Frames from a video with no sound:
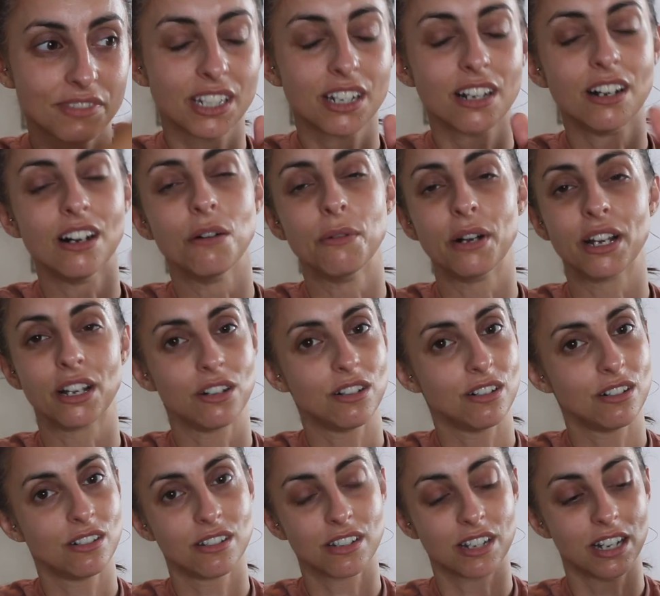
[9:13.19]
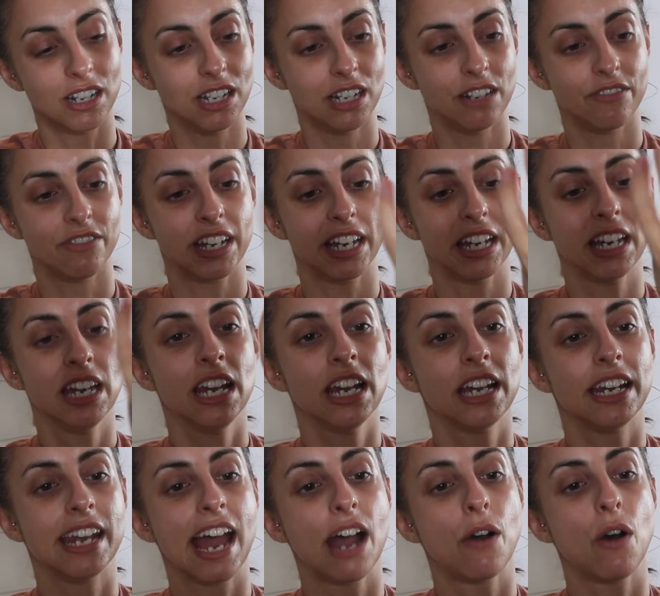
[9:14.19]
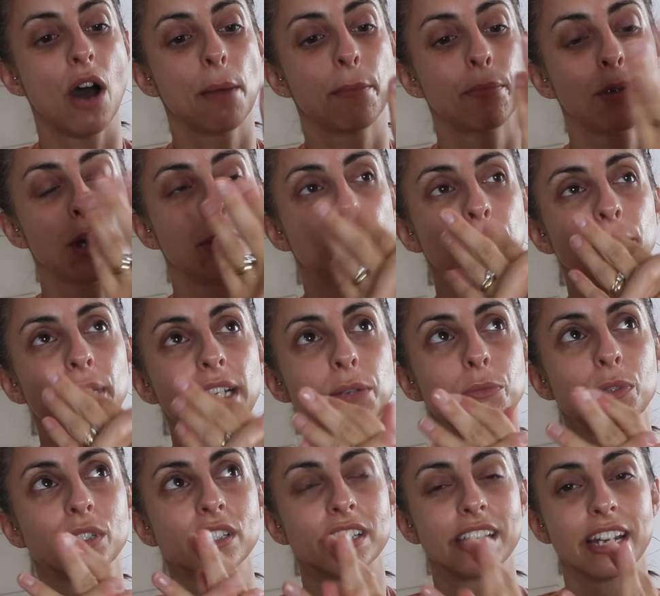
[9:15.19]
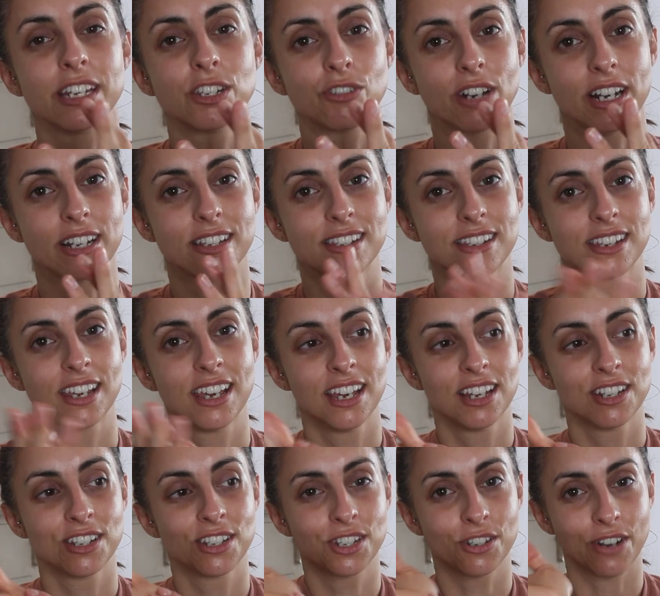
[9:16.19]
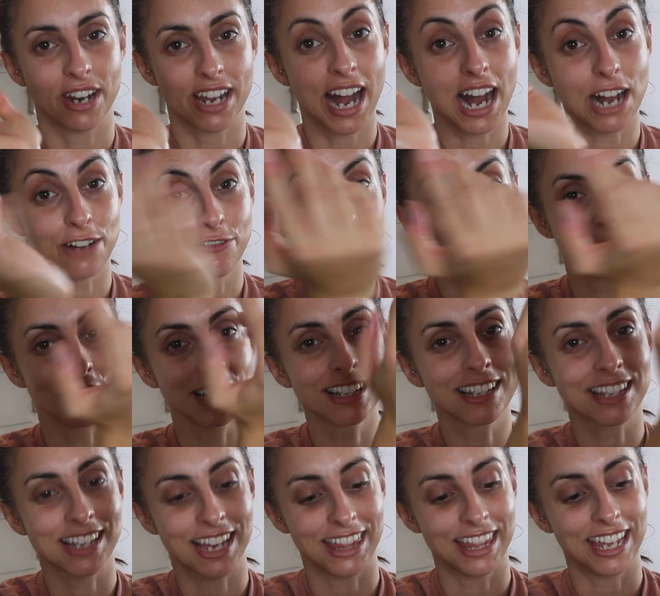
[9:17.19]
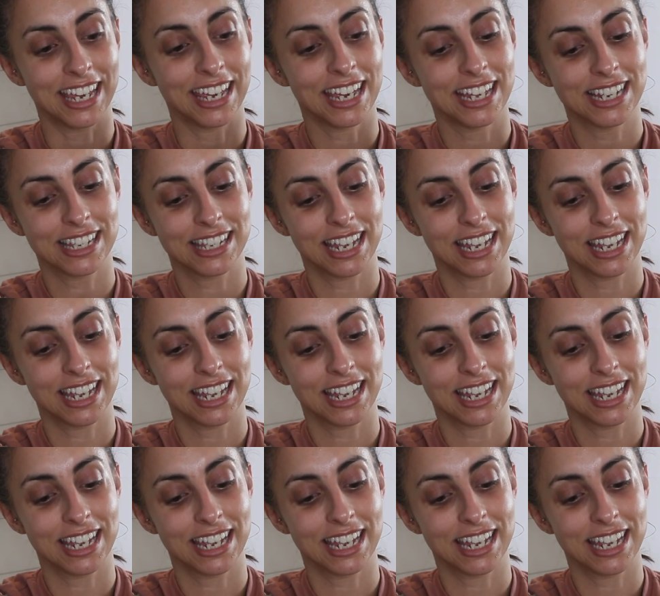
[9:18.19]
Oh my god, I love it. Now I probably wouldn't get dressed straight afterwards because I think it,